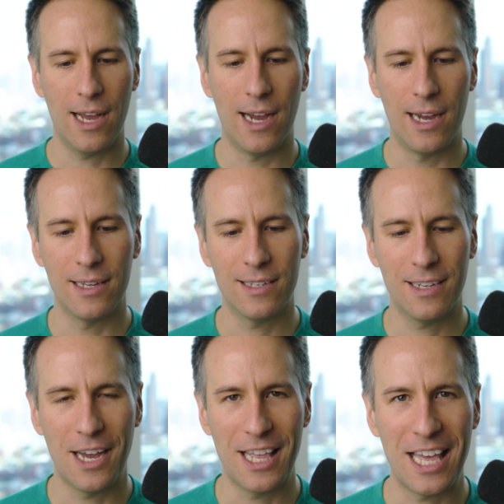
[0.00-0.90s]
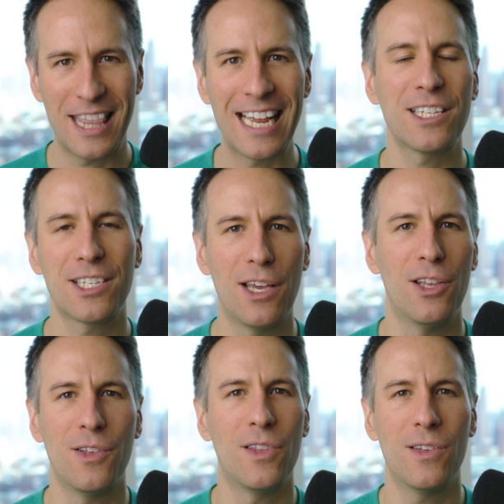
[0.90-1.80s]
uh, I, I, think uh,
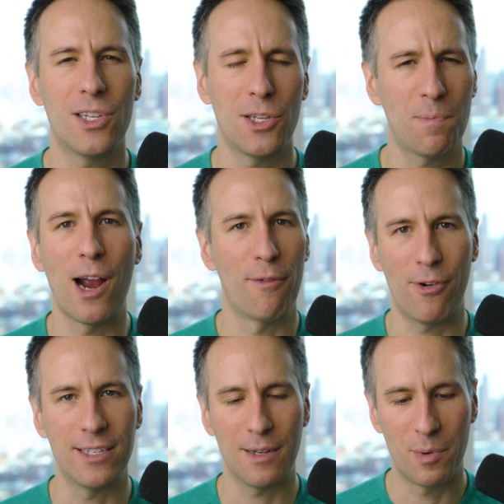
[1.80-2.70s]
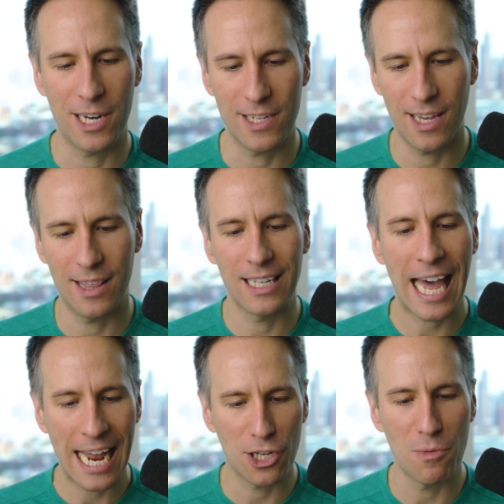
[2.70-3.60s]
this is paraphrasing, but he said the
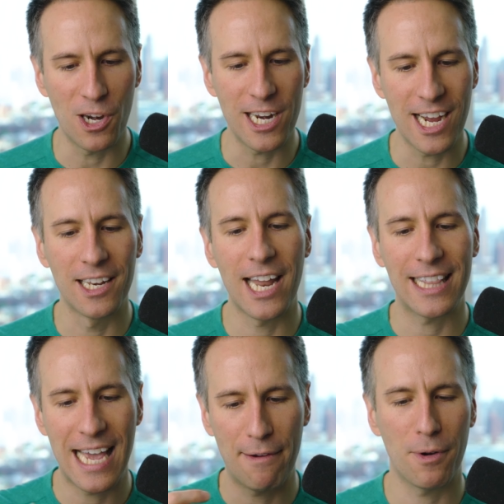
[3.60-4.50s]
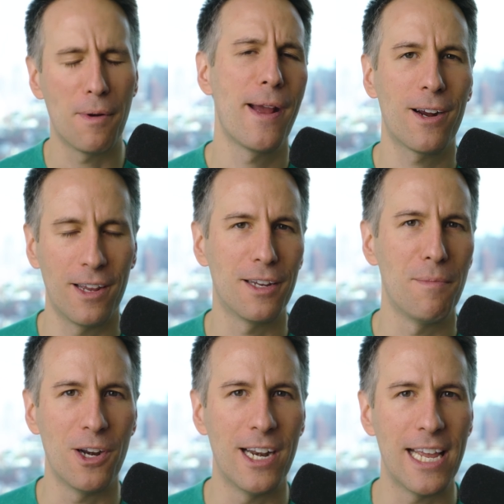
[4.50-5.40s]
Latin community, unlike the African American
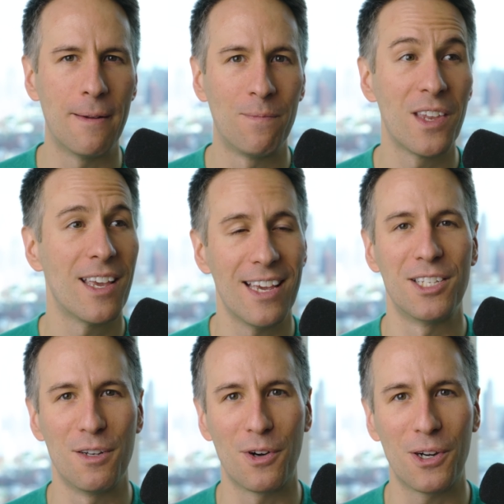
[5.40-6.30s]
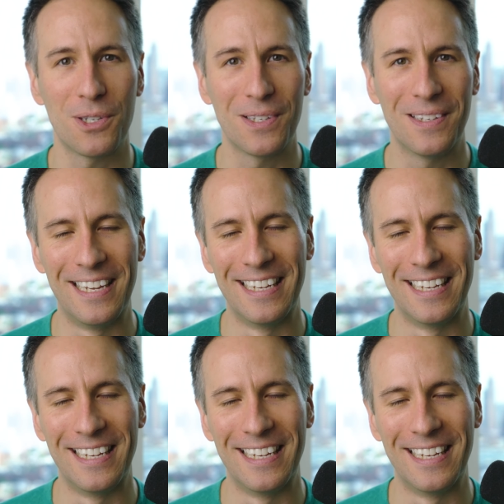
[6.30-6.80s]
community, is diverse.